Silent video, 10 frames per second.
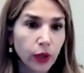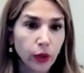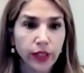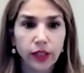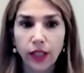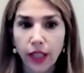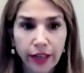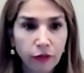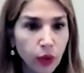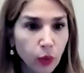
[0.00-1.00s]
whether it's the
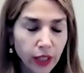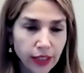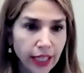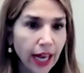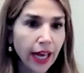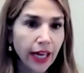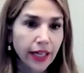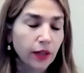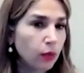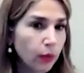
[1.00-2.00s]
life we once had,
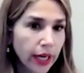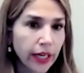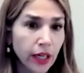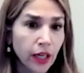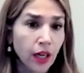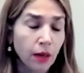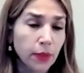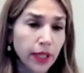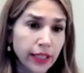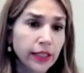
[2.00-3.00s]
right?
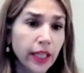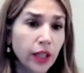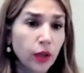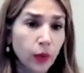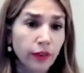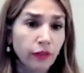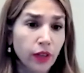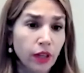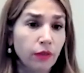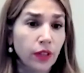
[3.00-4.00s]
But let's say the grief
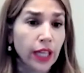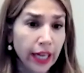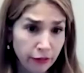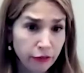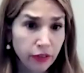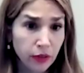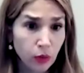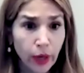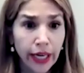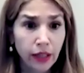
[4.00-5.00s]
of life,
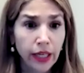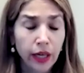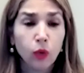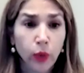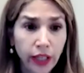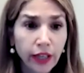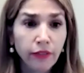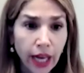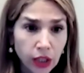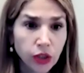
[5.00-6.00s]
right? Like we have
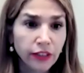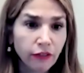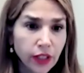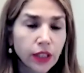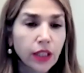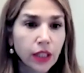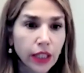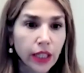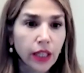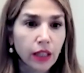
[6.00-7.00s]
actually
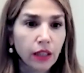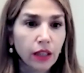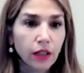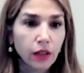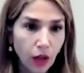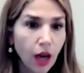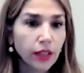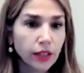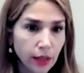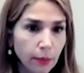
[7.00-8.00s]
physically
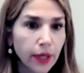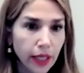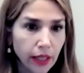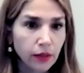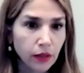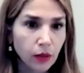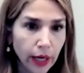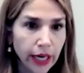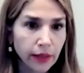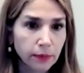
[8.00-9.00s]
lost somebody,
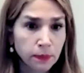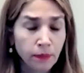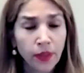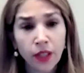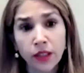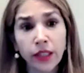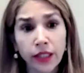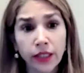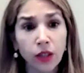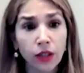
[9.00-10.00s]
right? To
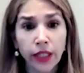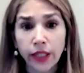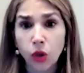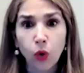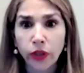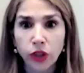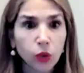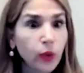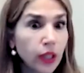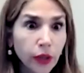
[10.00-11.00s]
this illness or
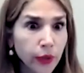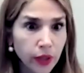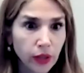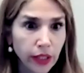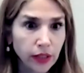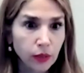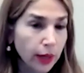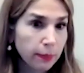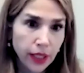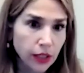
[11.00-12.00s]
to another illness,
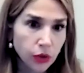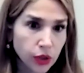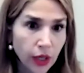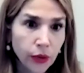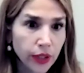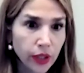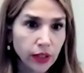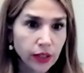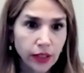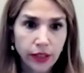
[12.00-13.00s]
right? Because there's other
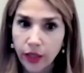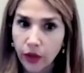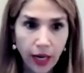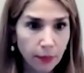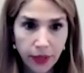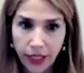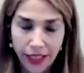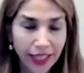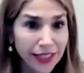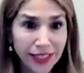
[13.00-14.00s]
illnesses that are happening
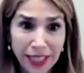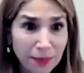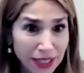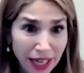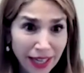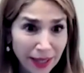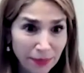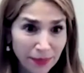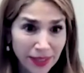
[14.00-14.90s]
at the same time.